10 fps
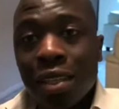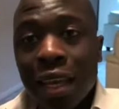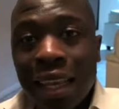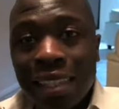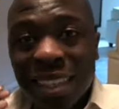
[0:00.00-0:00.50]
is
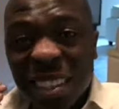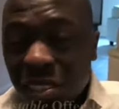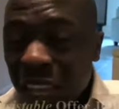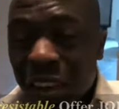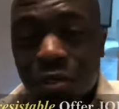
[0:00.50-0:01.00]
that it is
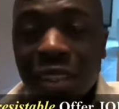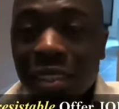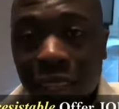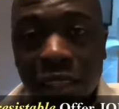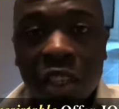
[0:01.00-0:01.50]
an
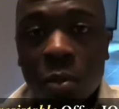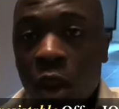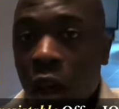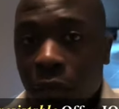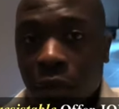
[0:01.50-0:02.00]

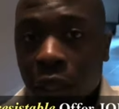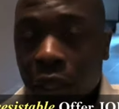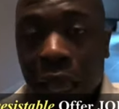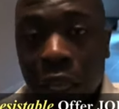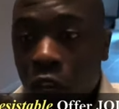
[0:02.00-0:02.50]
irresistible offer,
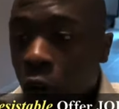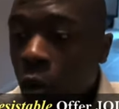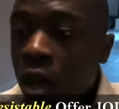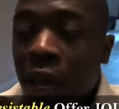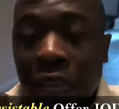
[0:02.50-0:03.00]
that
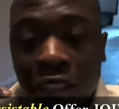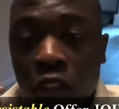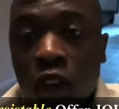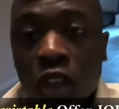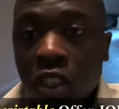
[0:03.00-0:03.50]
it's
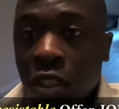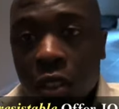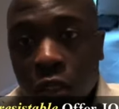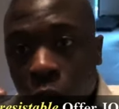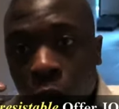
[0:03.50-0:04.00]
urgent,
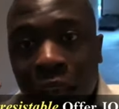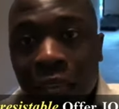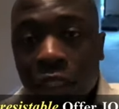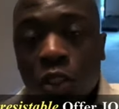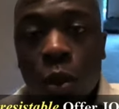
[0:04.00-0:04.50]
someone
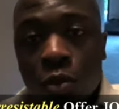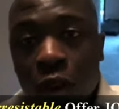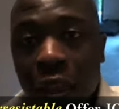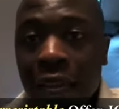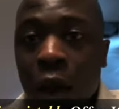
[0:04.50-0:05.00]
has to do it
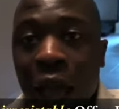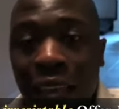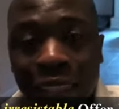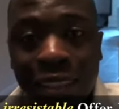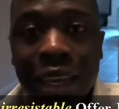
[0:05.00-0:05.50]
right now,
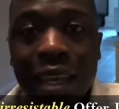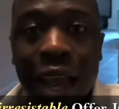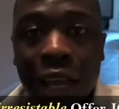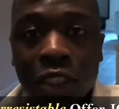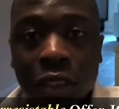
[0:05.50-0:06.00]
has to
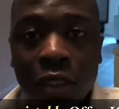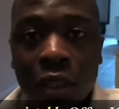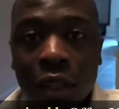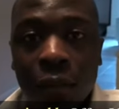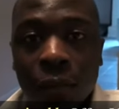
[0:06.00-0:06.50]
take action.
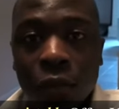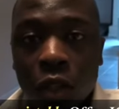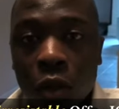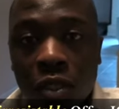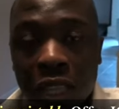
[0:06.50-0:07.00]

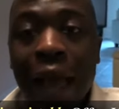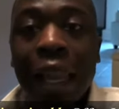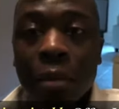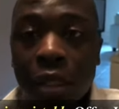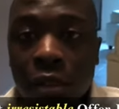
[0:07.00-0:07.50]
So those are the
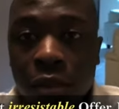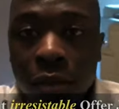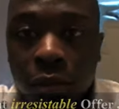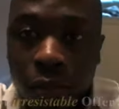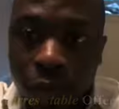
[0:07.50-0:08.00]

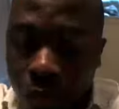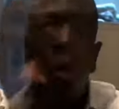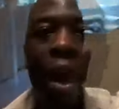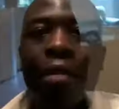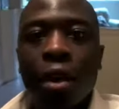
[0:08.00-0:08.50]
elements. So
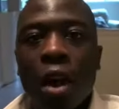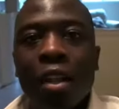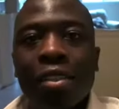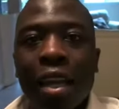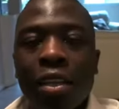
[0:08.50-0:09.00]
whatever
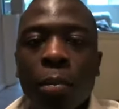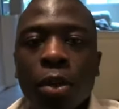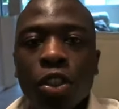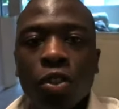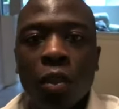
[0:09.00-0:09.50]
content you're
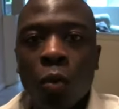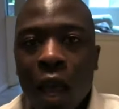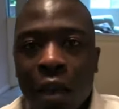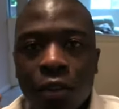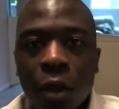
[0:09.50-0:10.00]
producing,
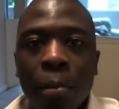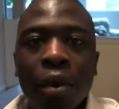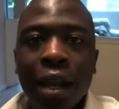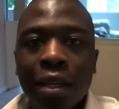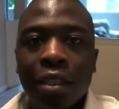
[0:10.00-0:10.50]
whatever you're
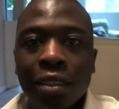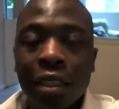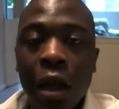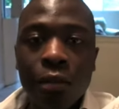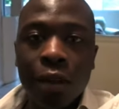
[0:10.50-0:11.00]
branding
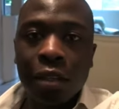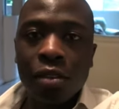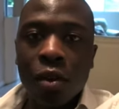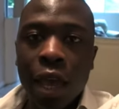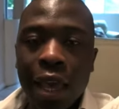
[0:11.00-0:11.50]
yourself
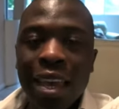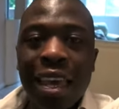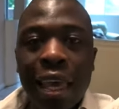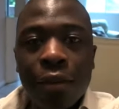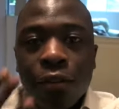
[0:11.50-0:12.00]
as, okay,
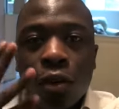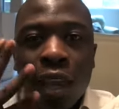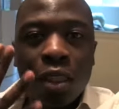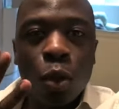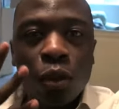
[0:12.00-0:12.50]
if you
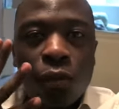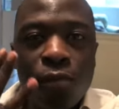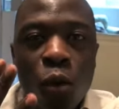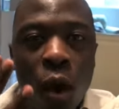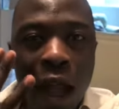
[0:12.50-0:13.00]
hit those
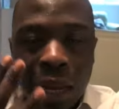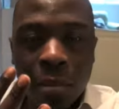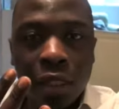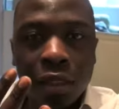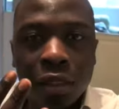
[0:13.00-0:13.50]
4
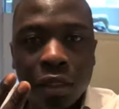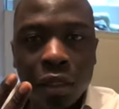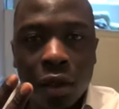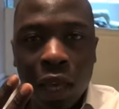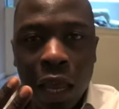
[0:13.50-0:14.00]

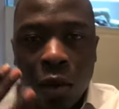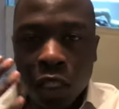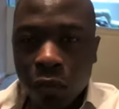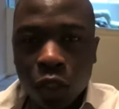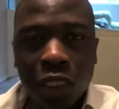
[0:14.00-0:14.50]
elements, okay,
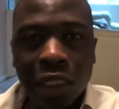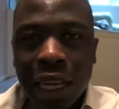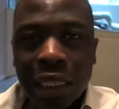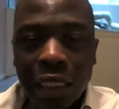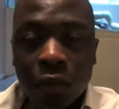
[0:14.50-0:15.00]
which I've just
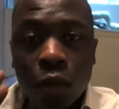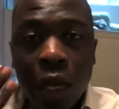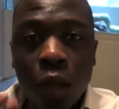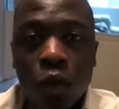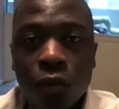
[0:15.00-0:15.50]
stated, if you
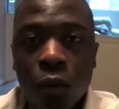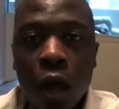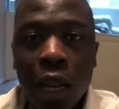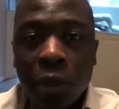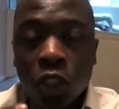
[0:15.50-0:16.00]
hit those
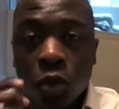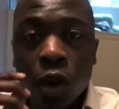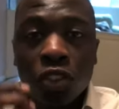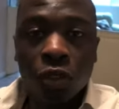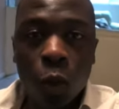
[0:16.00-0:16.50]
4 elements,
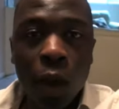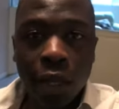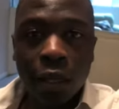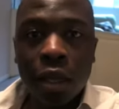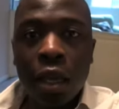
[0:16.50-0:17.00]
you're onto a
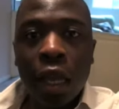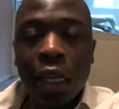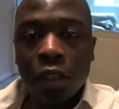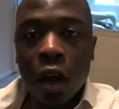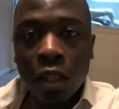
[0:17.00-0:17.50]
winner.
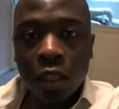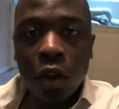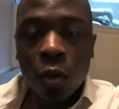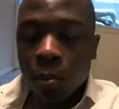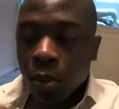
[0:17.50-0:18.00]
It's
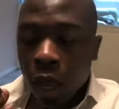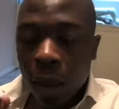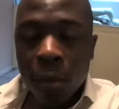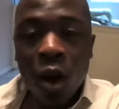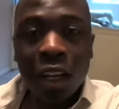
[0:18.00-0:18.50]

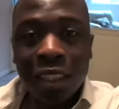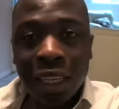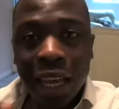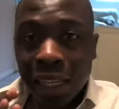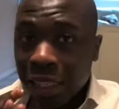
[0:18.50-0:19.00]

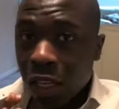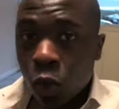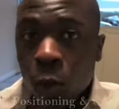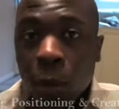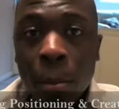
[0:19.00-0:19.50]
marketing, like I said,
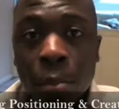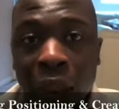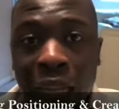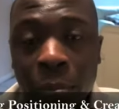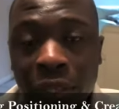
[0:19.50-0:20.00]
is all about
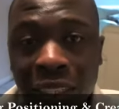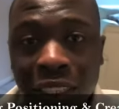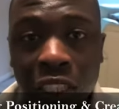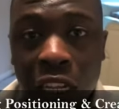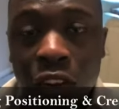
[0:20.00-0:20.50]
branding,
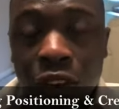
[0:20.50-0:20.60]
positioning,